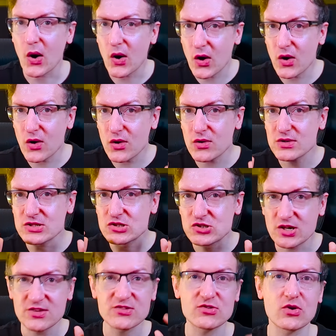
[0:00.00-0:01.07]
all
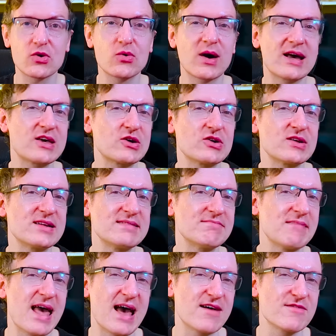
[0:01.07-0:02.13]
just so I could
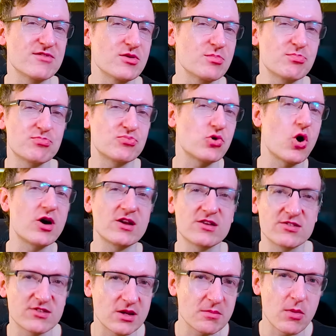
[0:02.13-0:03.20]
have the
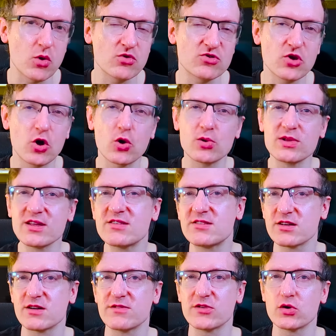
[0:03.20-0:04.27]
broadest and most
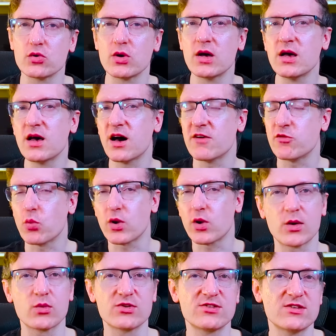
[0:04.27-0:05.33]
holistic view of
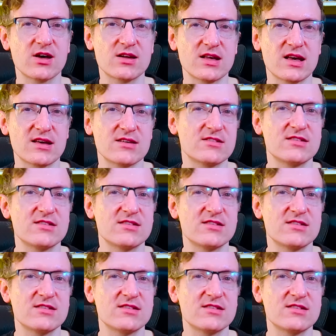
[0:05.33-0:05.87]
I was studying,